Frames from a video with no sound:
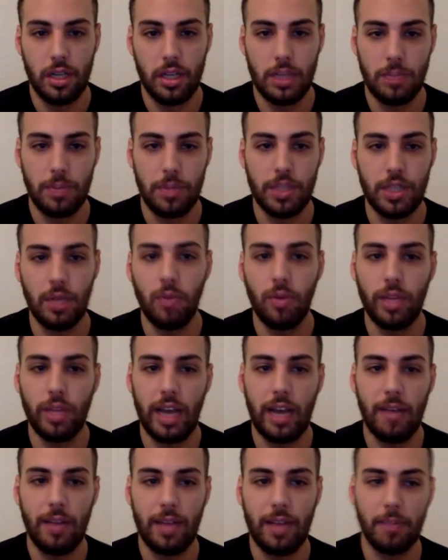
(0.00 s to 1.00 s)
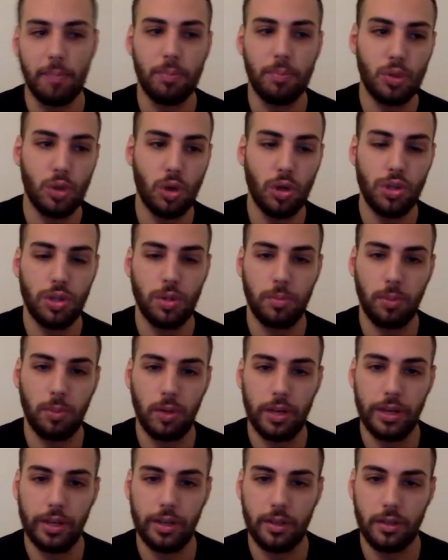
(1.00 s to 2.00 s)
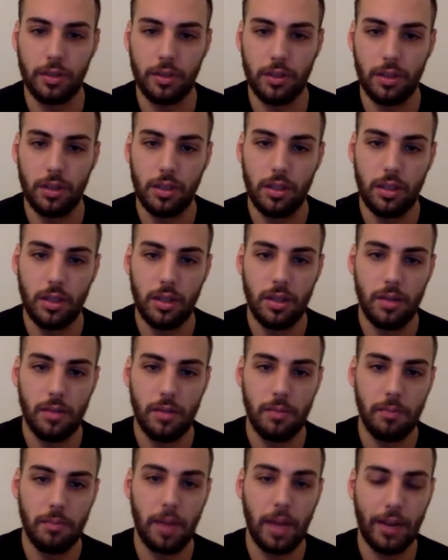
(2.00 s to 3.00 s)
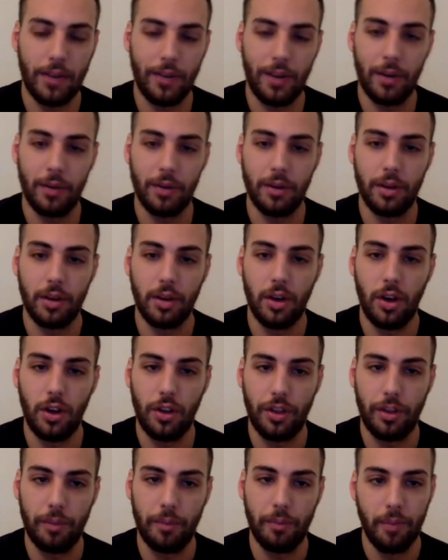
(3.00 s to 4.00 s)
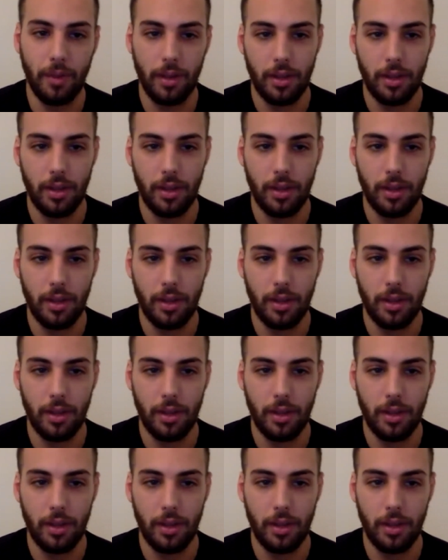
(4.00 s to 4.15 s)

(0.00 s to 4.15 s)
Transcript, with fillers: especially when they have like social political background on them,